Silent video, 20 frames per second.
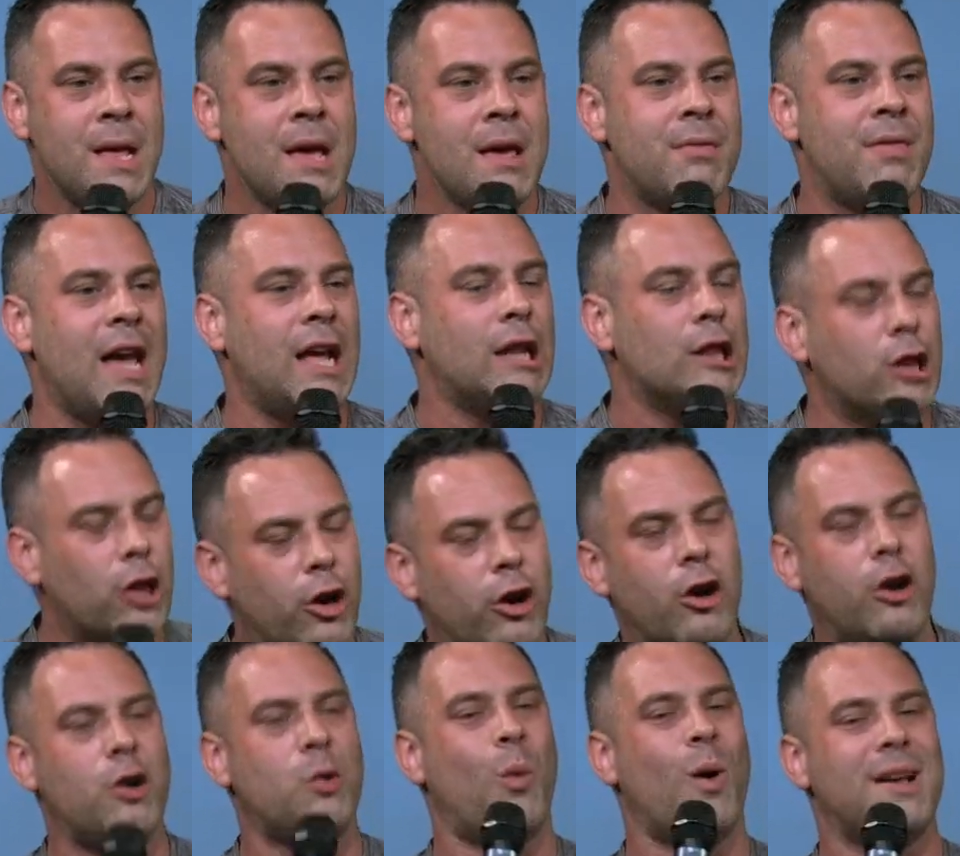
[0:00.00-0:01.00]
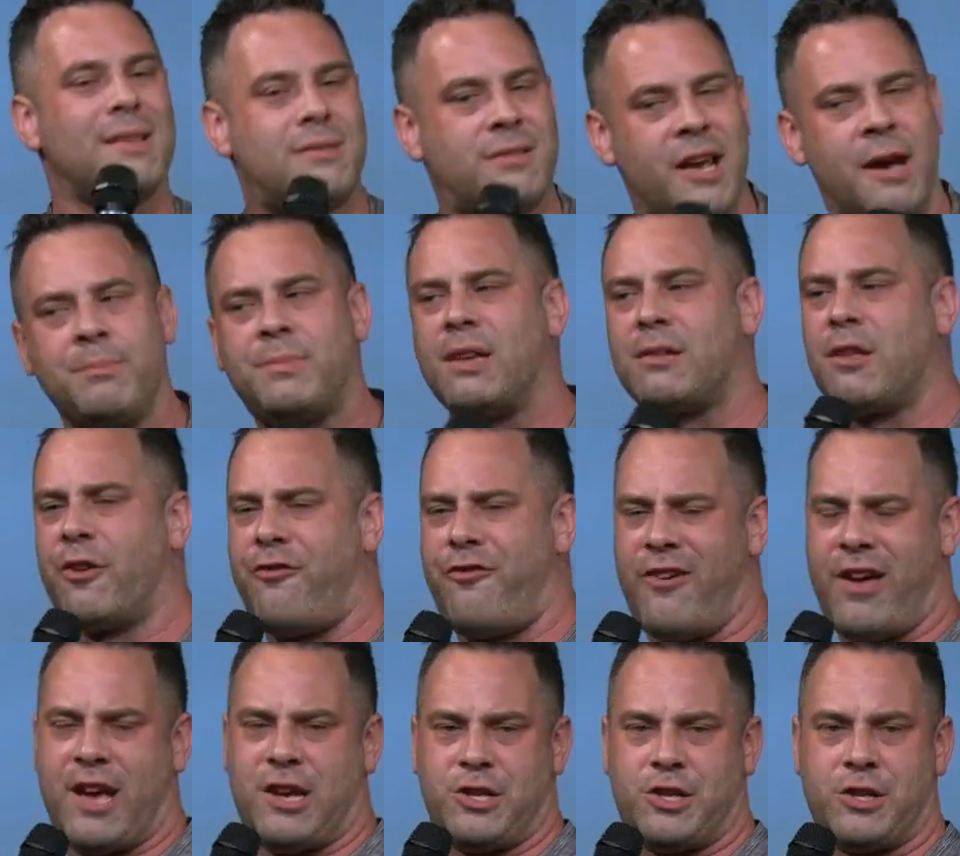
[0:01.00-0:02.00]
they learned what tempted the
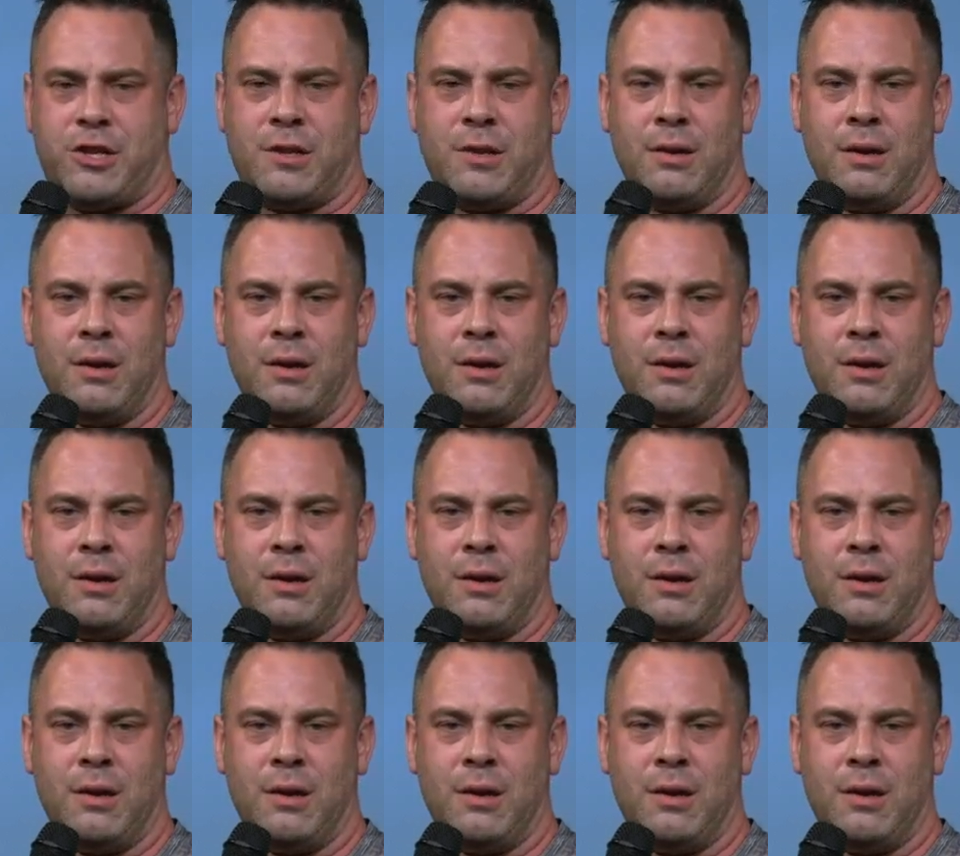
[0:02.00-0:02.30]
fish.